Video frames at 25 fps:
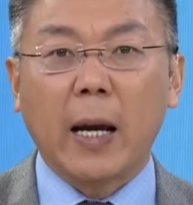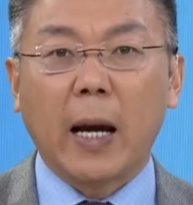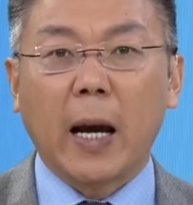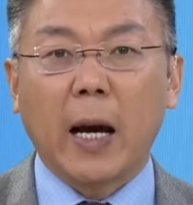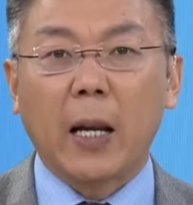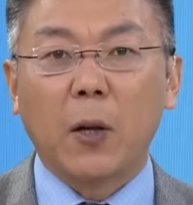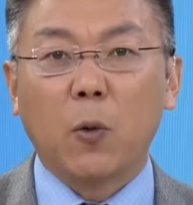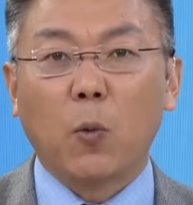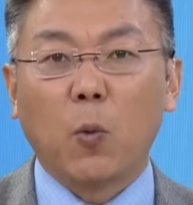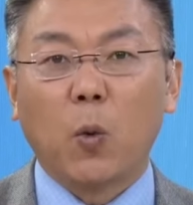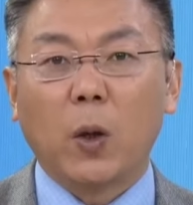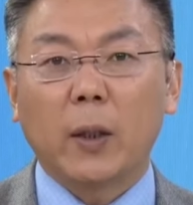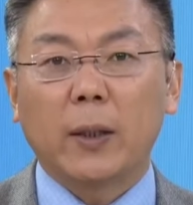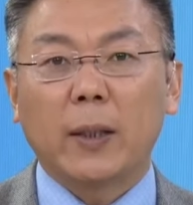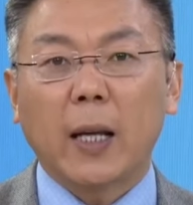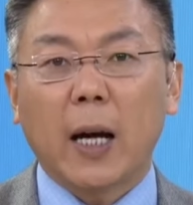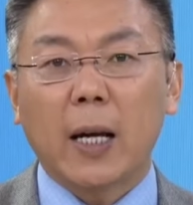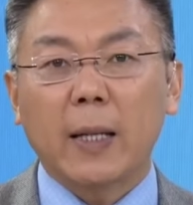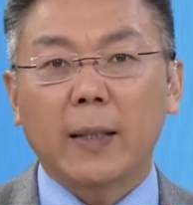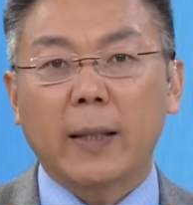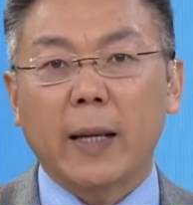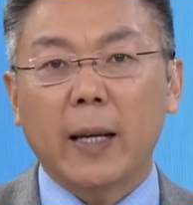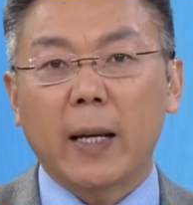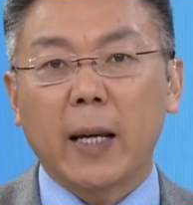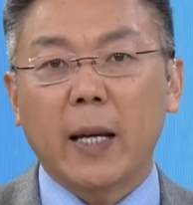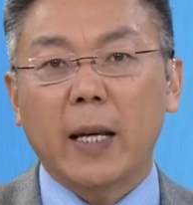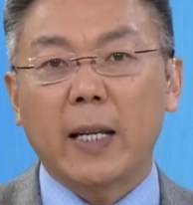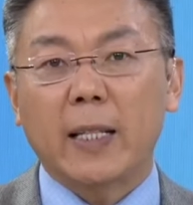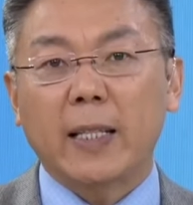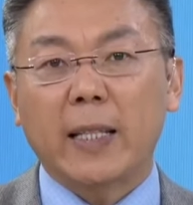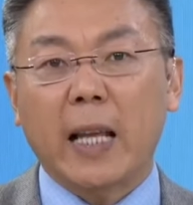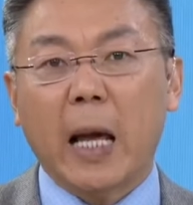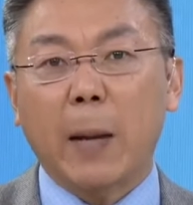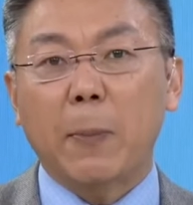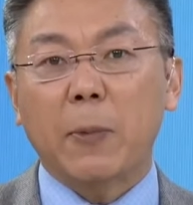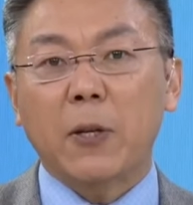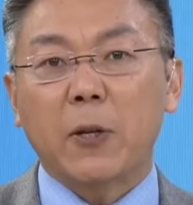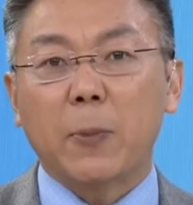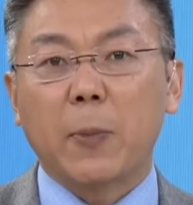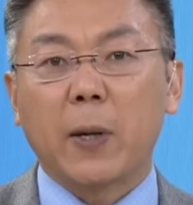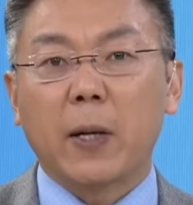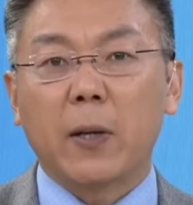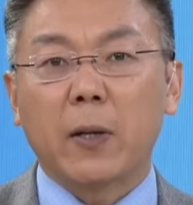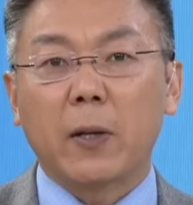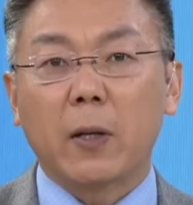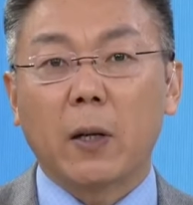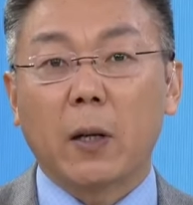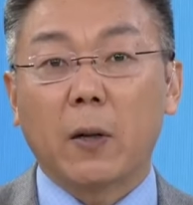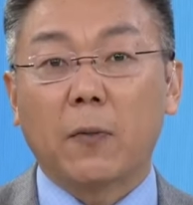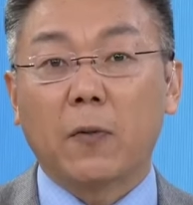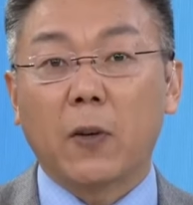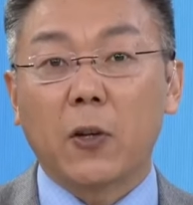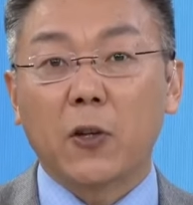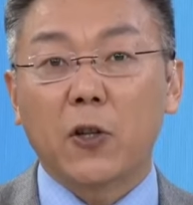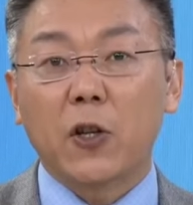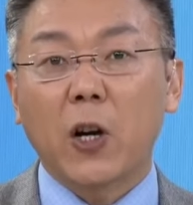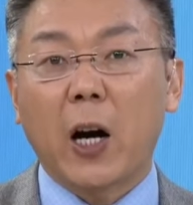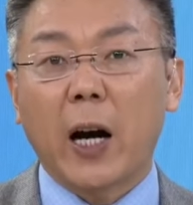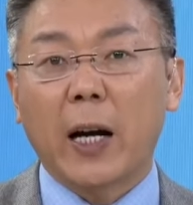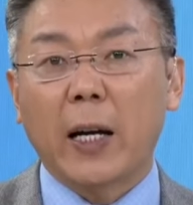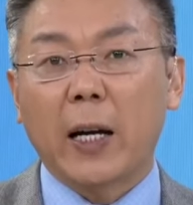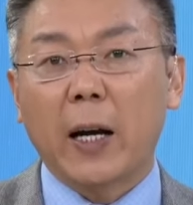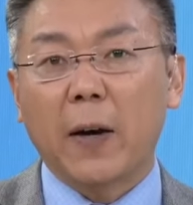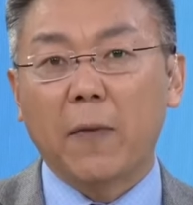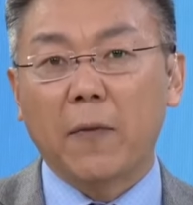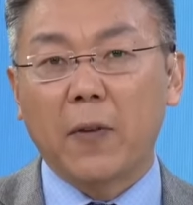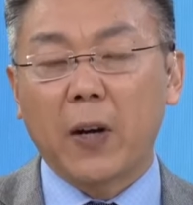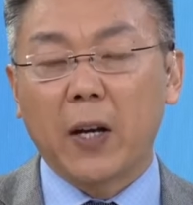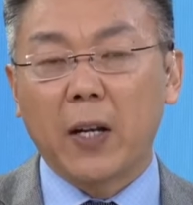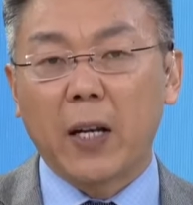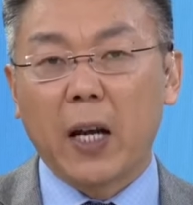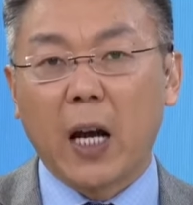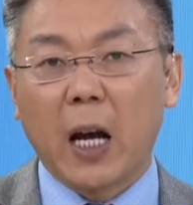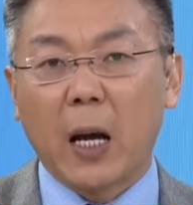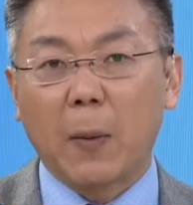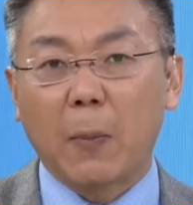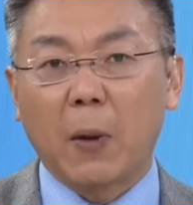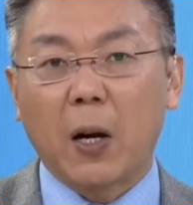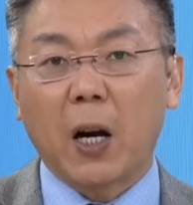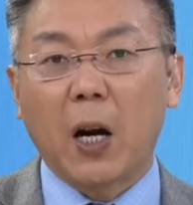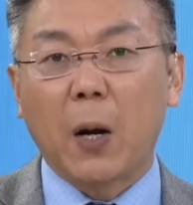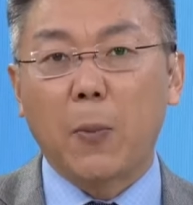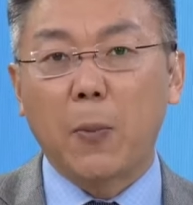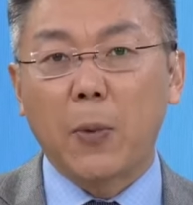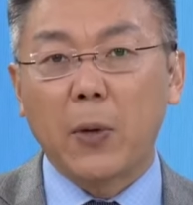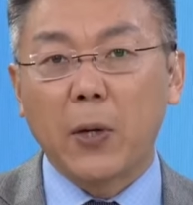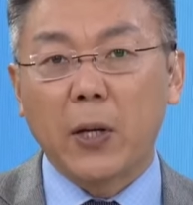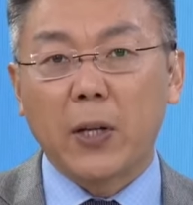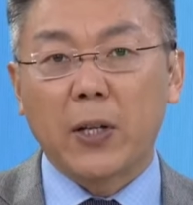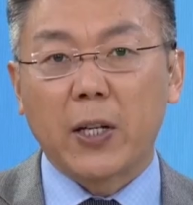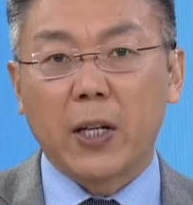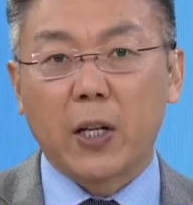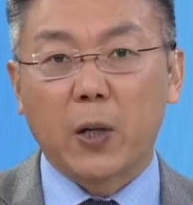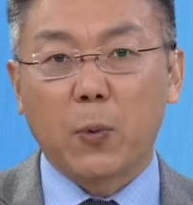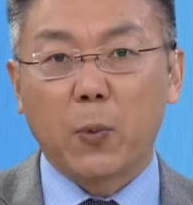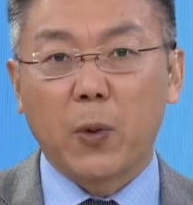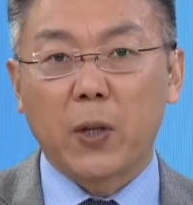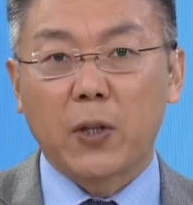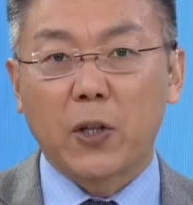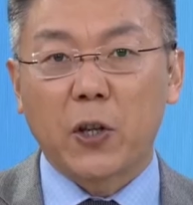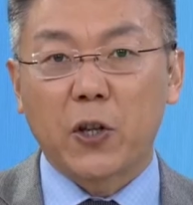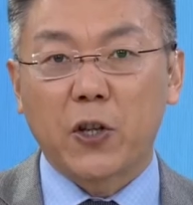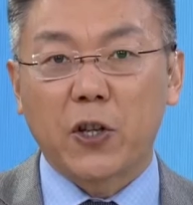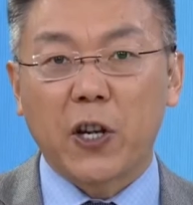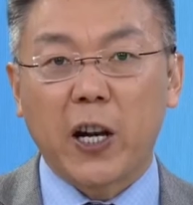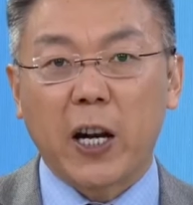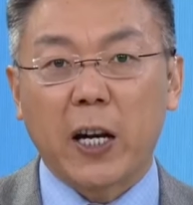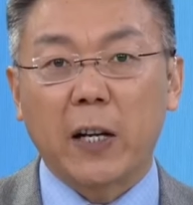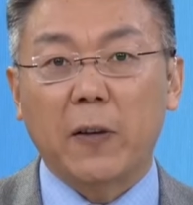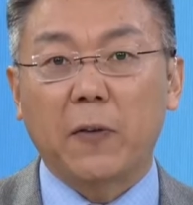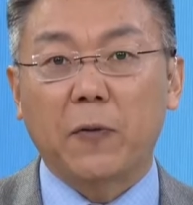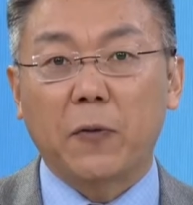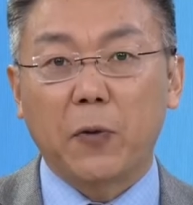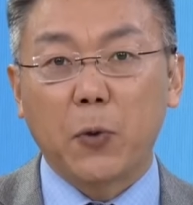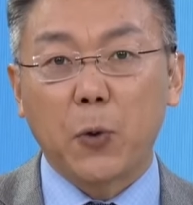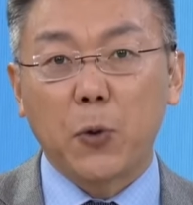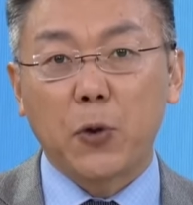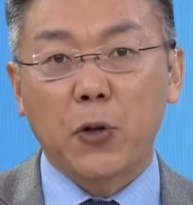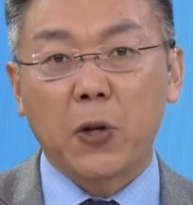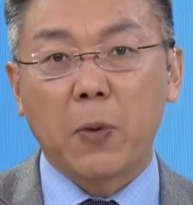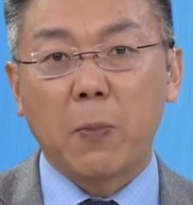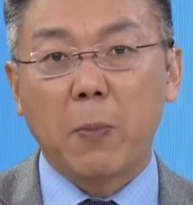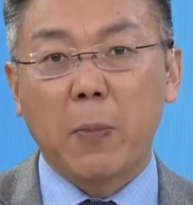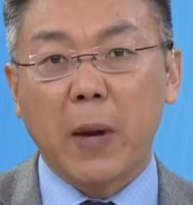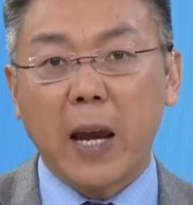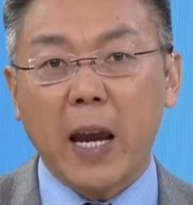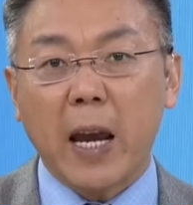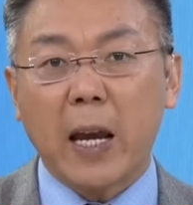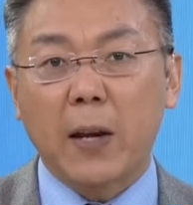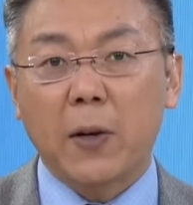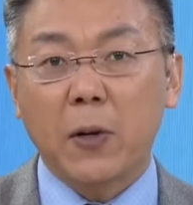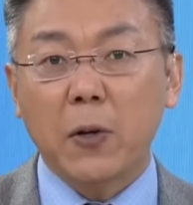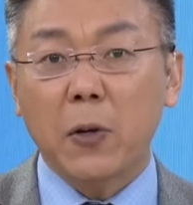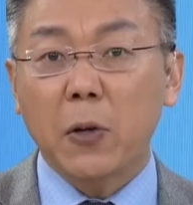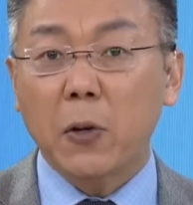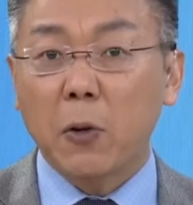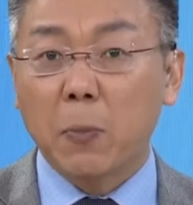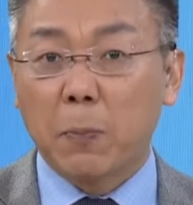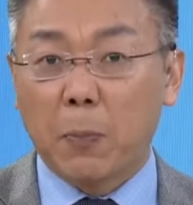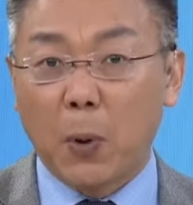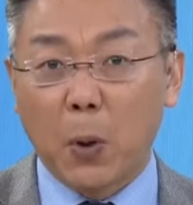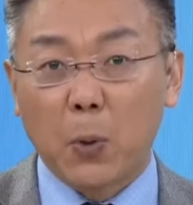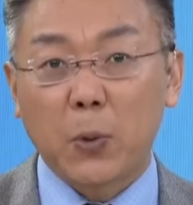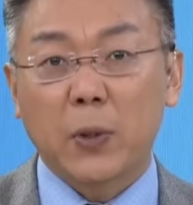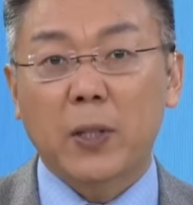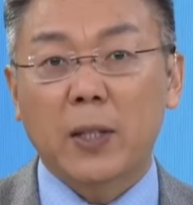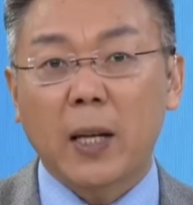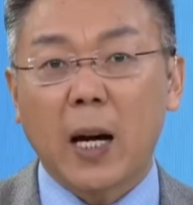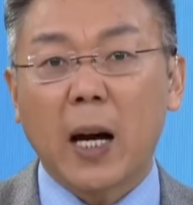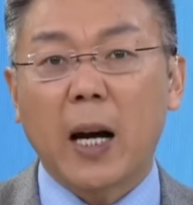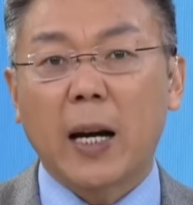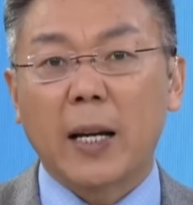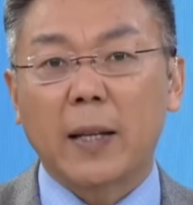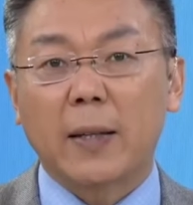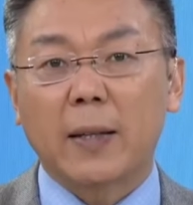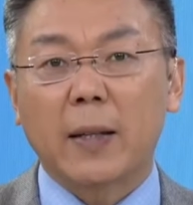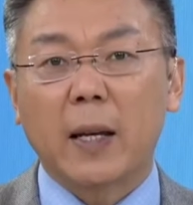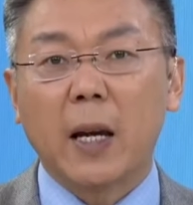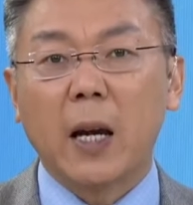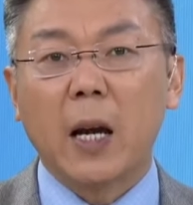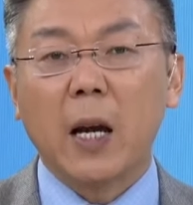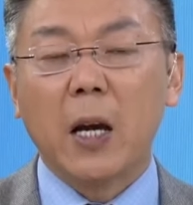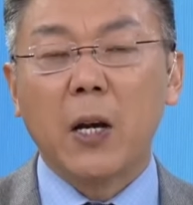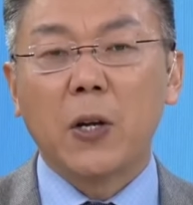And what does the establishment of a China-Vietnam community with a shared future mean to both sides?